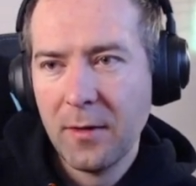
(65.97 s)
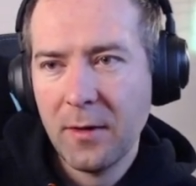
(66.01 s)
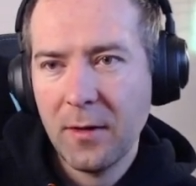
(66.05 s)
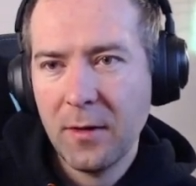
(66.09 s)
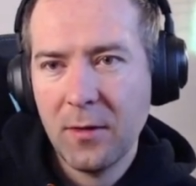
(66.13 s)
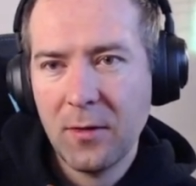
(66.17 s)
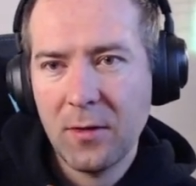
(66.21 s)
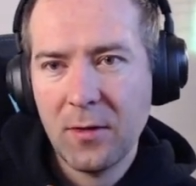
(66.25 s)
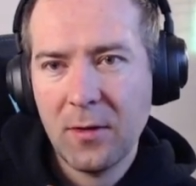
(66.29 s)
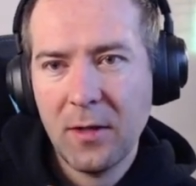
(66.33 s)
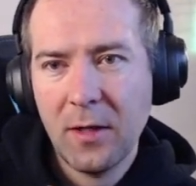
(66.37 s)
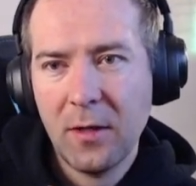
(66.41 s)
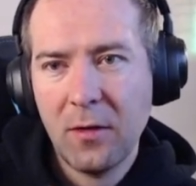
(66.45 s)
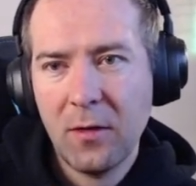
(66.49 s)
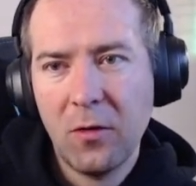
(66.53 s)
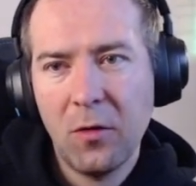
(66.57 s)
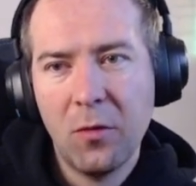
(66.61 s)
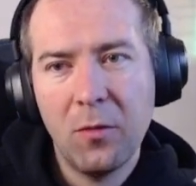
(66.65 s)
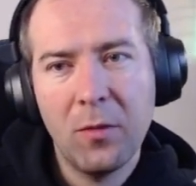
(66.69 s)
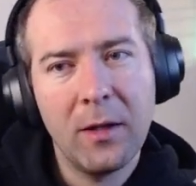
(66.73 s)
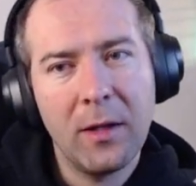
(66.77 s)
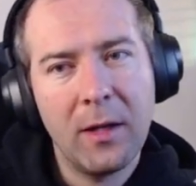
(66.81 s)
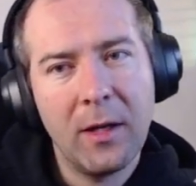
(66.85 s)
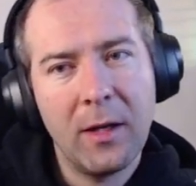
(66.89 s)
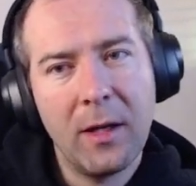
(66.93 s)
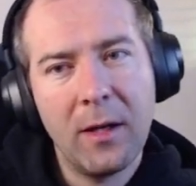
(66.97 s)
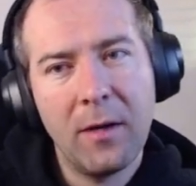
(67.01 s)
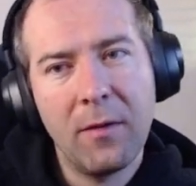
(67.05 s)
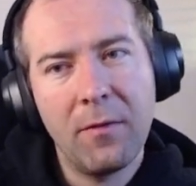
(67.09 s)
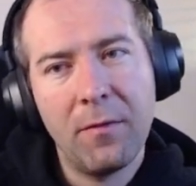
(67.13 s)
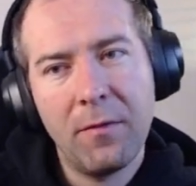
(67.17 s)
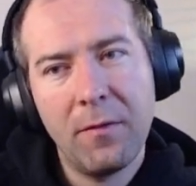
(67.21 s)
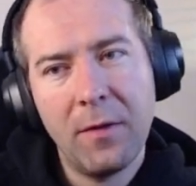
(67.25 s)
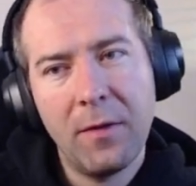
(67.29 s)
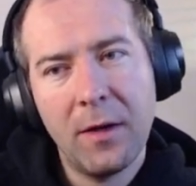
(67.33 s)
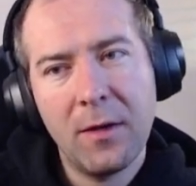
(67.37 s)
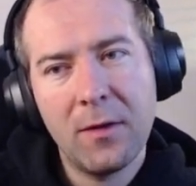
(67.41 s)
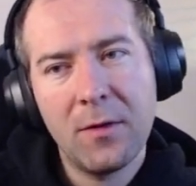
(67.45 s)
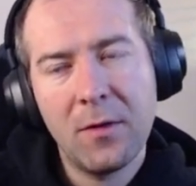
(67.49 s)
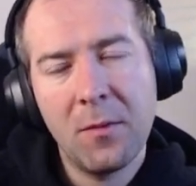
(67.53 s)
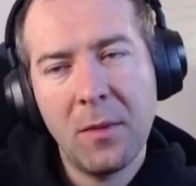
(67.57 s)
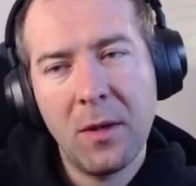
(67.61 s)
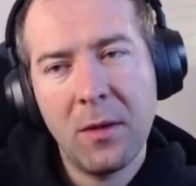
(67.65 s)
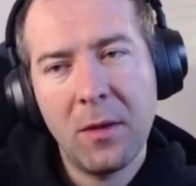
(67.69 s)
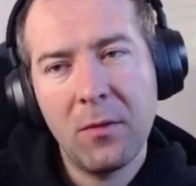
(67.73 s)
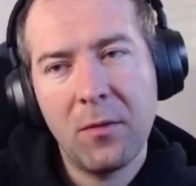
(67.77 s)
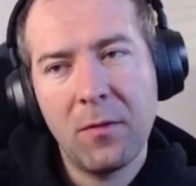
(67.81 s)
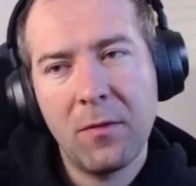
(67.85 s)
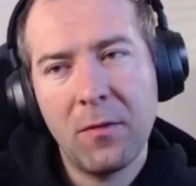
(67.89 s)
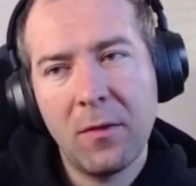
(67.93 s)
instead you will get a fixed
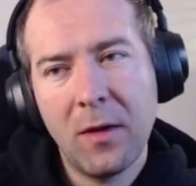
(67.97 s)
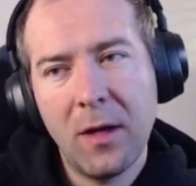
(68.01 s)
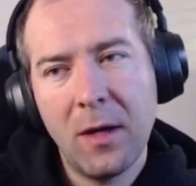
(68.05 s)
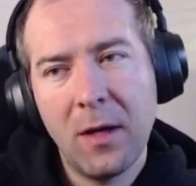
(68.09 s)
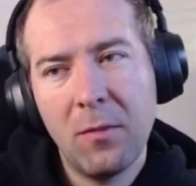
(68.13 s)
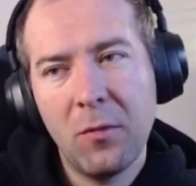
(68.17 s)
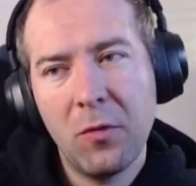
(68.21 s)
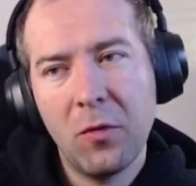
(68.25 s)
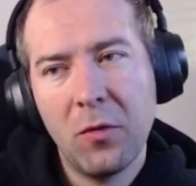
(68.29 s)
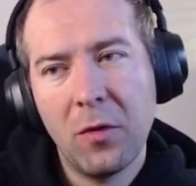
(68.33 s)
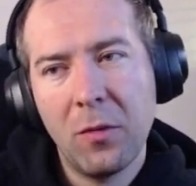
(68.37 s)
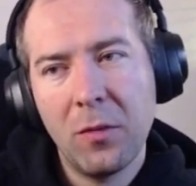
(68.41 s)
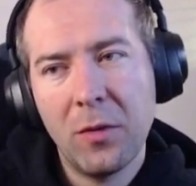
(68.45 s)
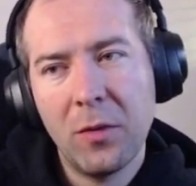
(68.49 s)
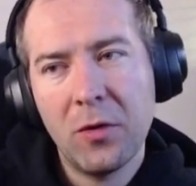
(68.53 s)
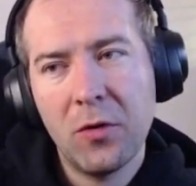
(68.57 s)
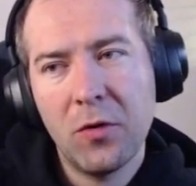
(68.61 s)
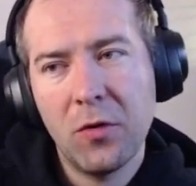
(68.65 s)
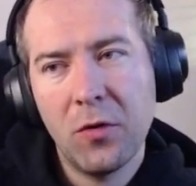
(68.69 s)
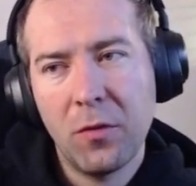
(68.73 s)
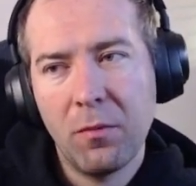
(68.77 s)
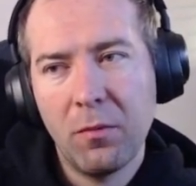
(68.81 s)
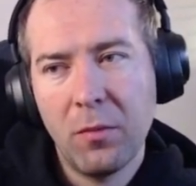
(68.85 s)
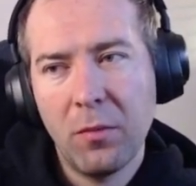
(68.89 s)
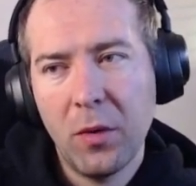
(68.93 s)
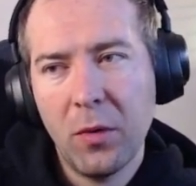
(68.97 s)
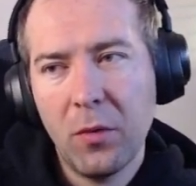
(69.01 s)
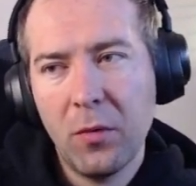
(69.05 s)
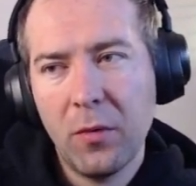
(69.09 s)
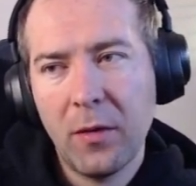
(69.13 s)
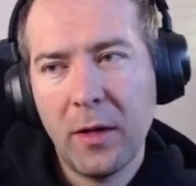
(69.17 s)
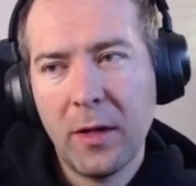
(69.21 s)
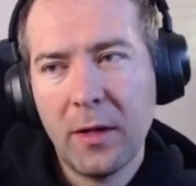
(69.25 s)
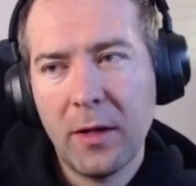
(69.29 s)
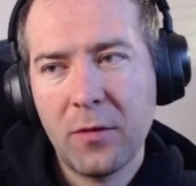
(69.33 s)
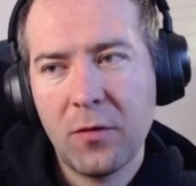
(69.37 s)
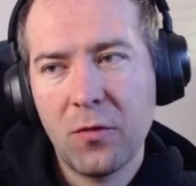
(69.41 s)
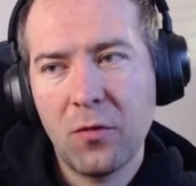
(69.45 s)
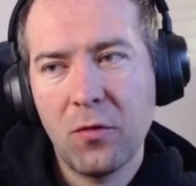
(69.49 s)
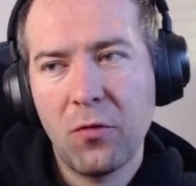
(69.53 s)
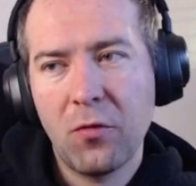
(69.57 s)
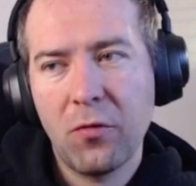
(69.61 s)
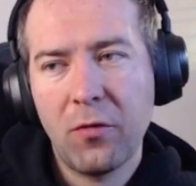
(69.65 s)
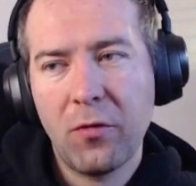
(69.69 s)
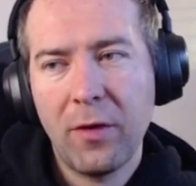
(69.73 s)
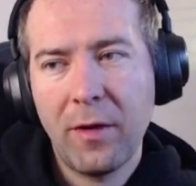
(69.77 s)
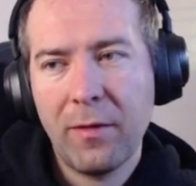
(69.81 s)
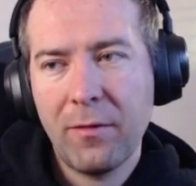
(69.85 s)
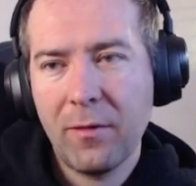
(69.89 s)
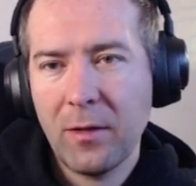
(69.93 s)
amount of time during which your boat has to
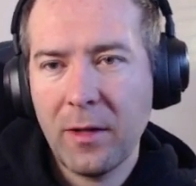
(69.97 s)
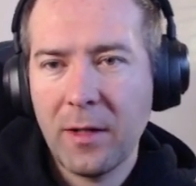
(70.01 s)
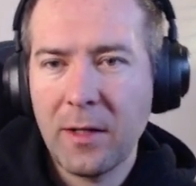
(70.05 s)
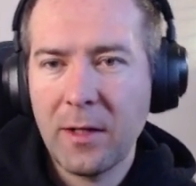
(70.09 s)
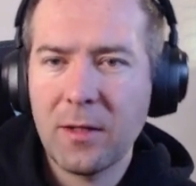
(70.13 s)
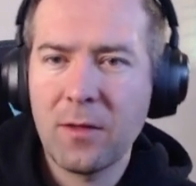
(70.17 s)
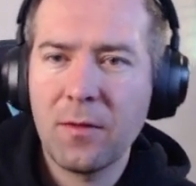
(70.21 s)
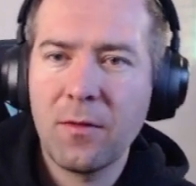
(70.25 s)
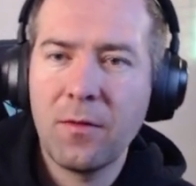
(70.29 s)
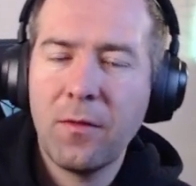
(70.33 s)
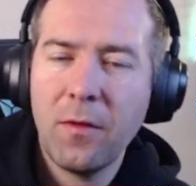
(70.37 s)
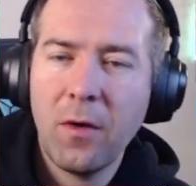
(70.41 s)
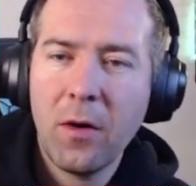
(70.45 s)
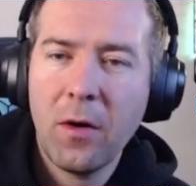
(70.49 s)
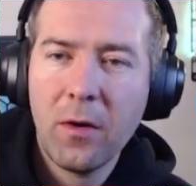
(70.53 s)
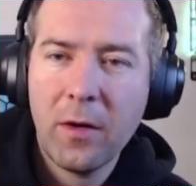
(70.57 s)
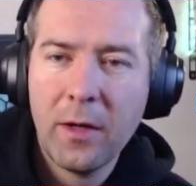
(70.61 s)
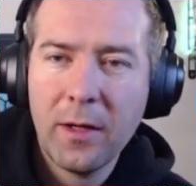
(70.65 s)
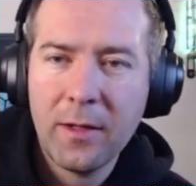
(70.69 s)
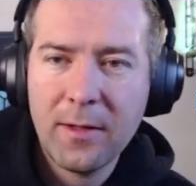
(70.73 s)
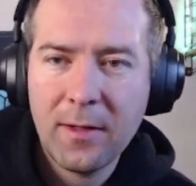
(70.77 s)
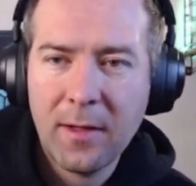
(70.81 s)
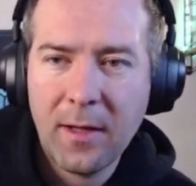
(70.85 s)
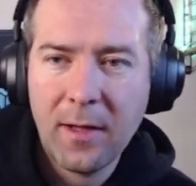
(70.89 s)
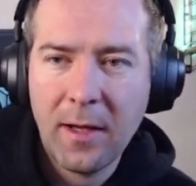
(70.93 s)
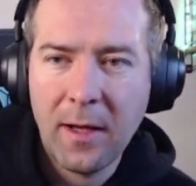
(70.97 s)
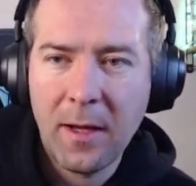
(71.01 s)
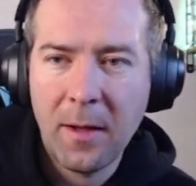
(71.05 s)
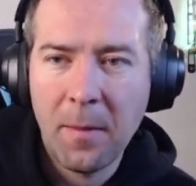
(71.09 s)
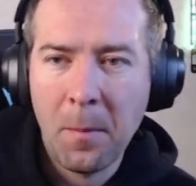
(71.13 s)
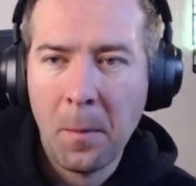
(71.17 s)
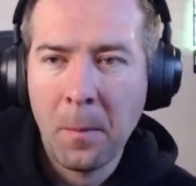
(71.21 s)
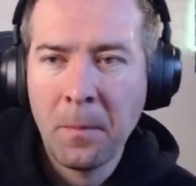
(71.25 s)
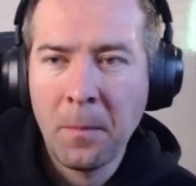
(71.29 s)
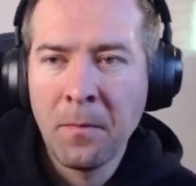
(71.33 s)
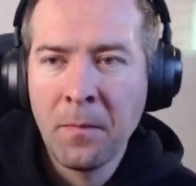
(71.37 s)
travel as far as it can,